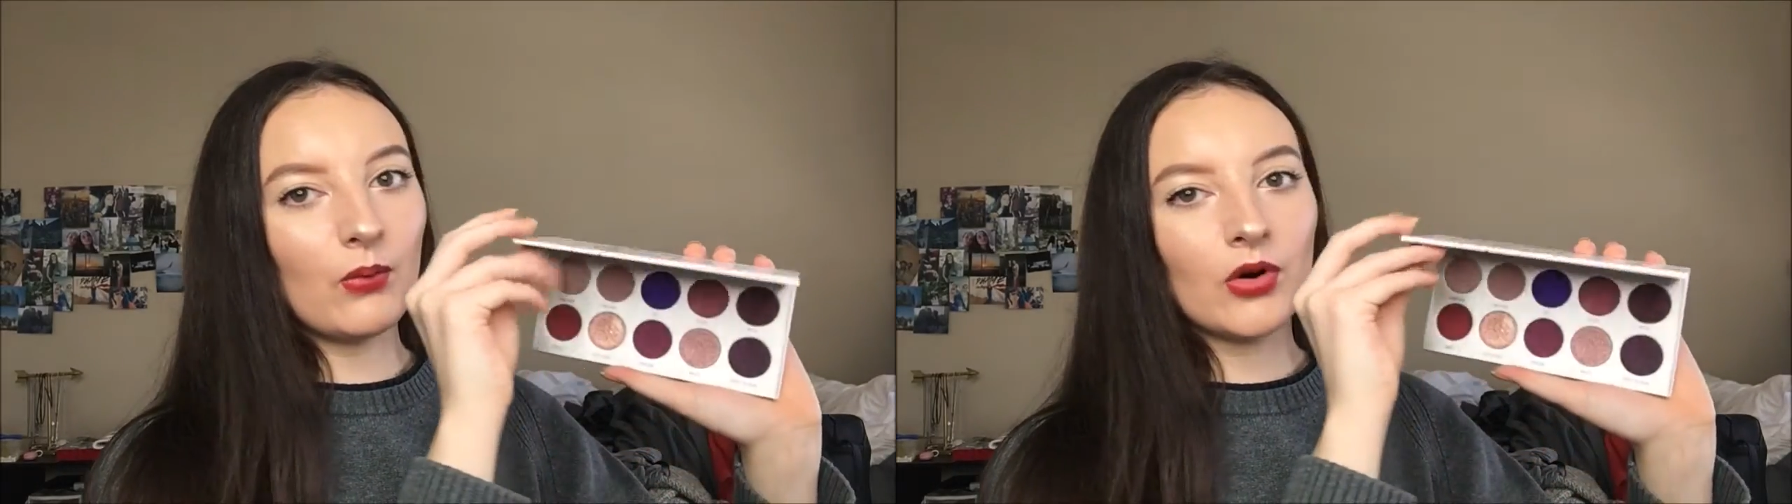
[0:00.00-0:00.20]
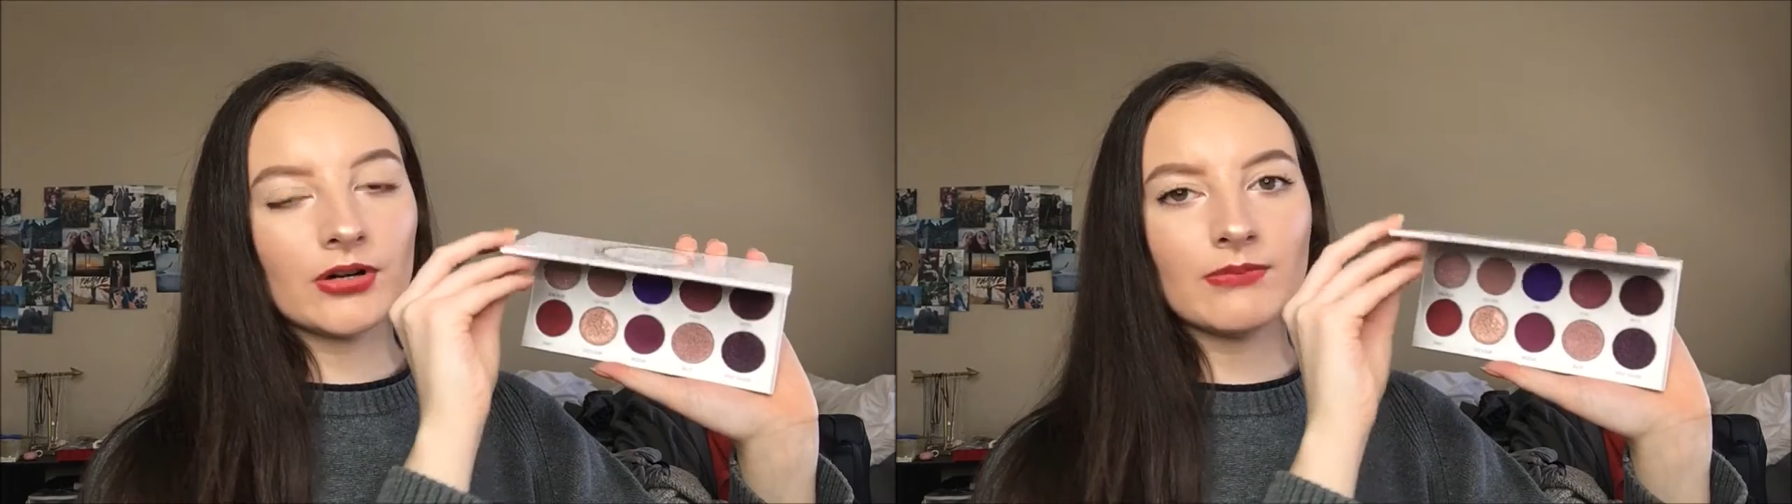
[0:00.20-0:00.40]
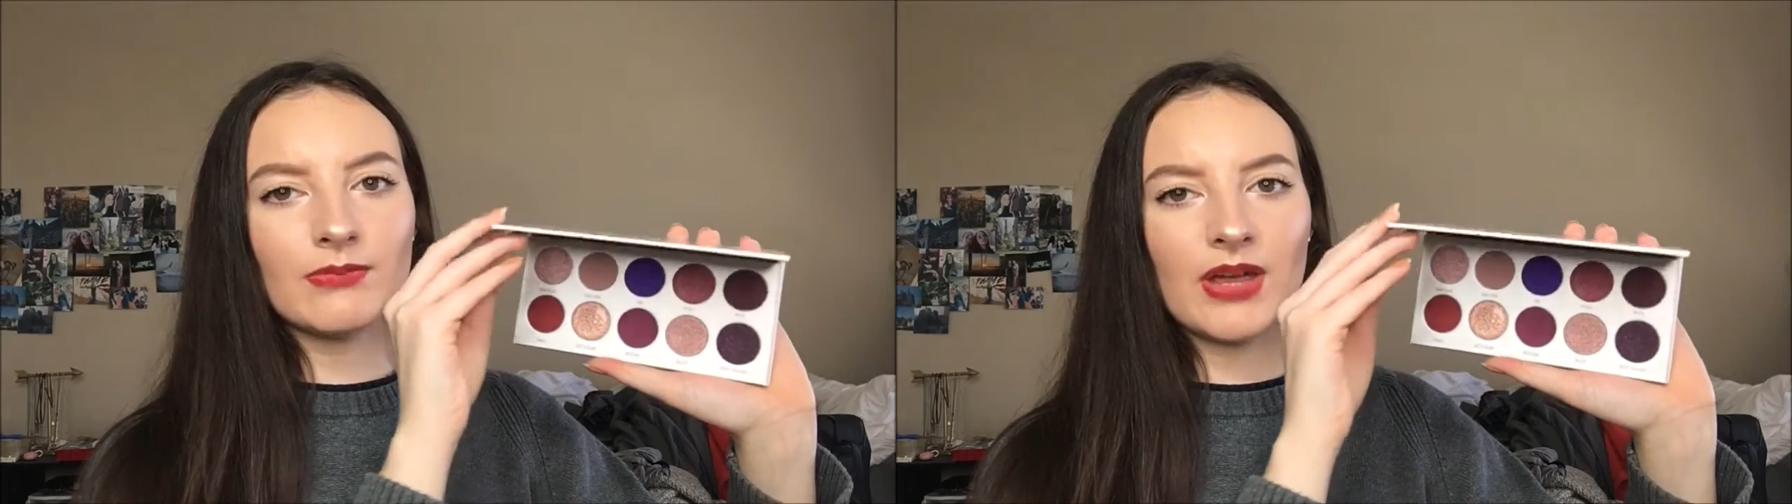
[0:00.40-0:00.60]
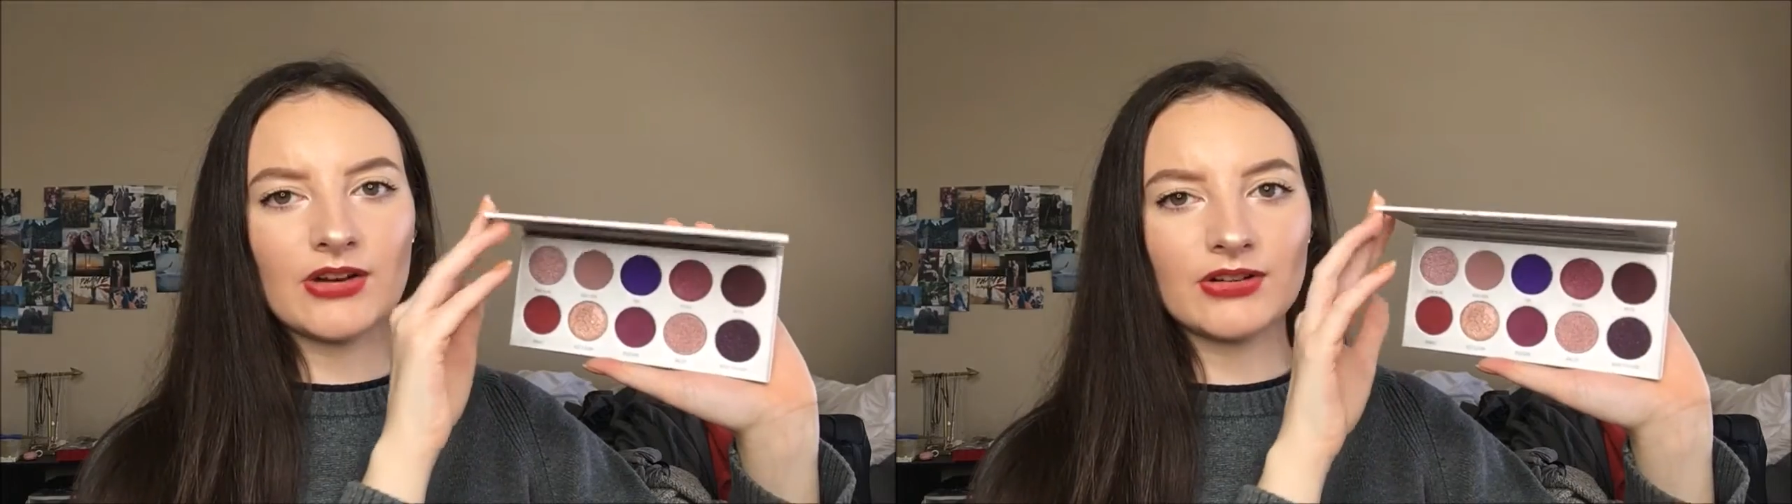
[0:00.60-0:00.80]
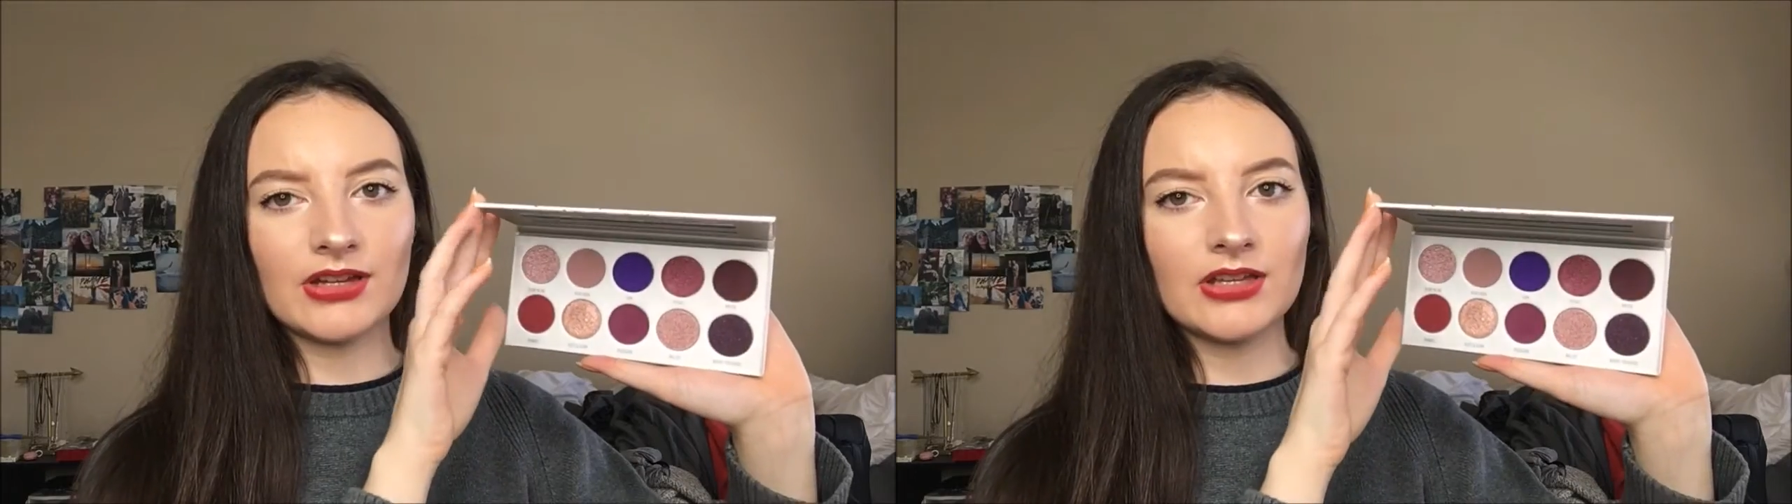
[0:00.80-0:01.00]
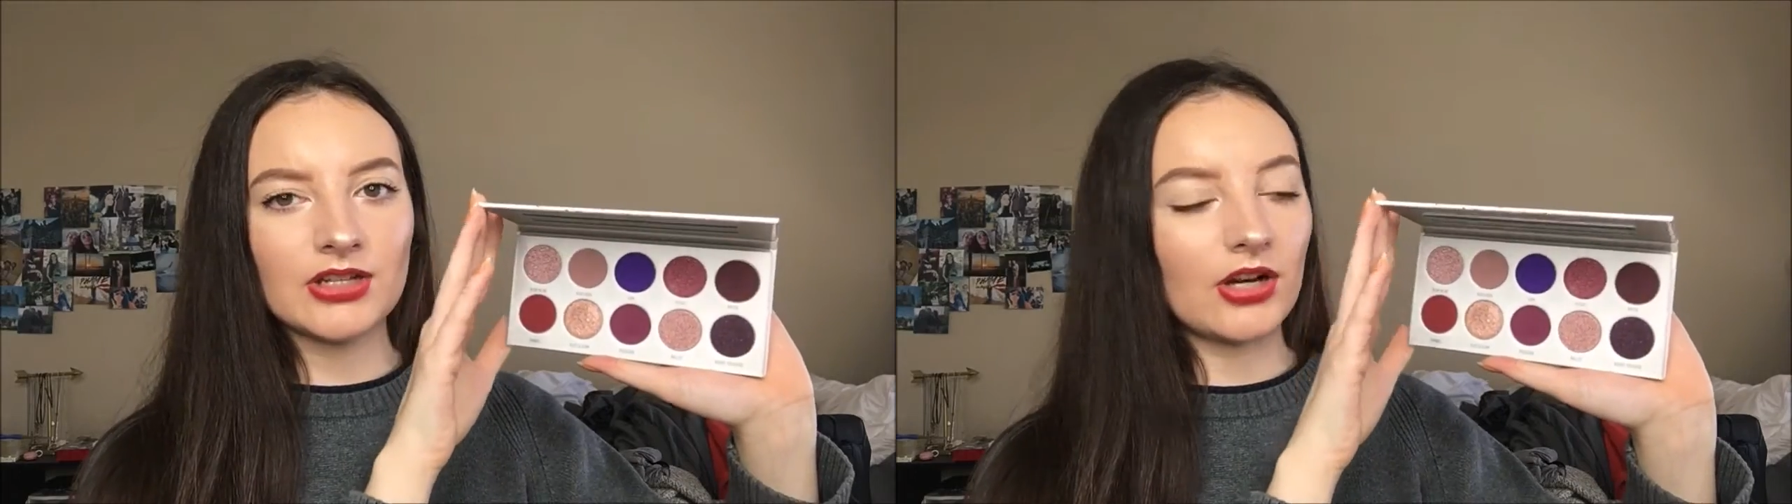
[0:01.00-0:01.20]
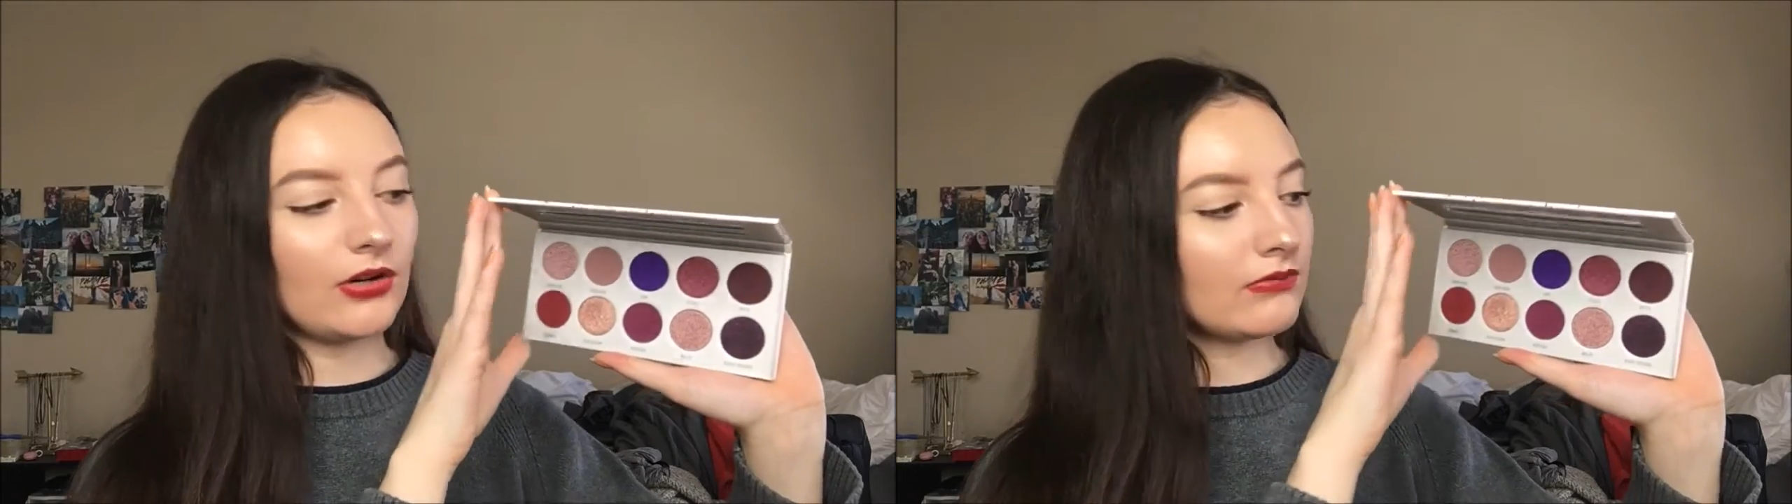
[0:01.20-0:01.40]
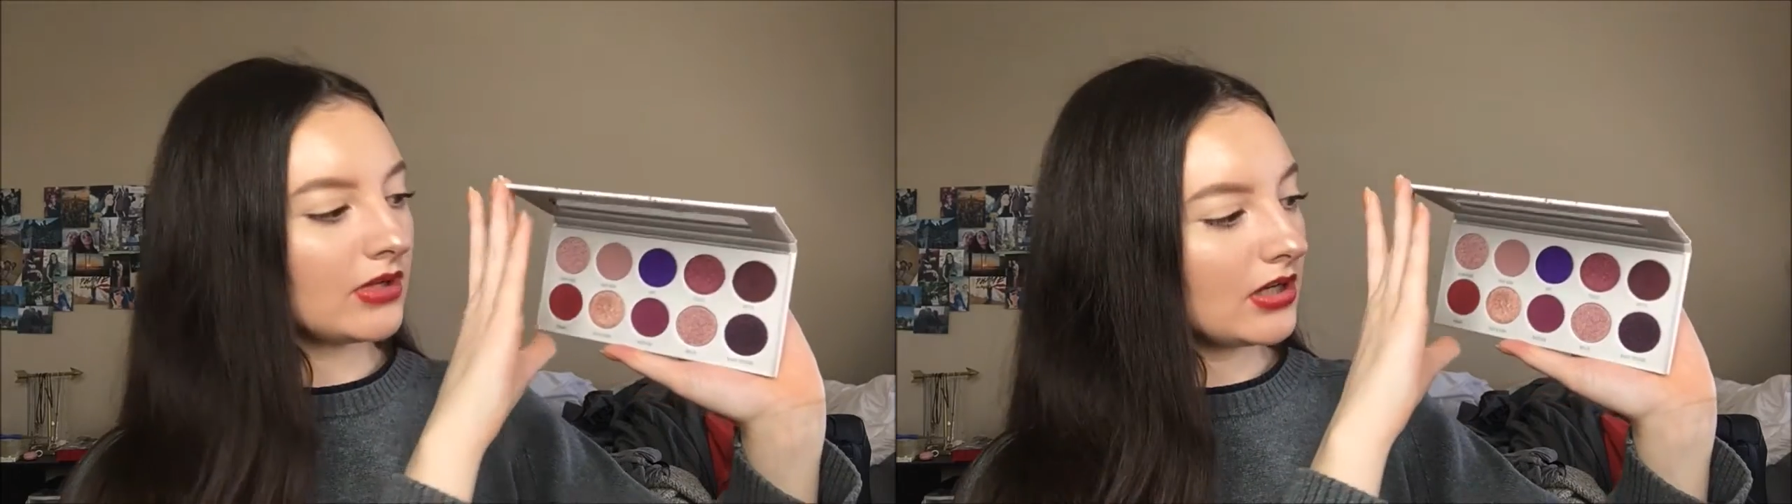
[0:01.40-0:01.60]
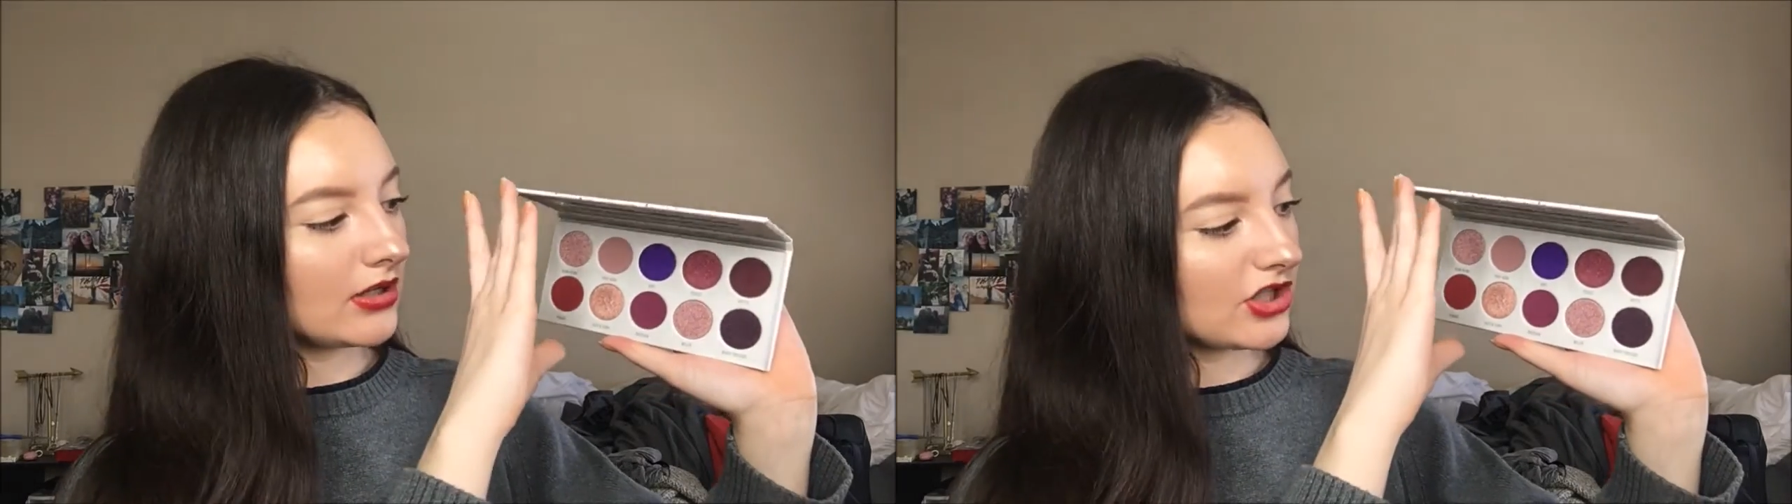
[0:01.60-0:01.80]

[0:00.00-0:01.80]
warm berry toned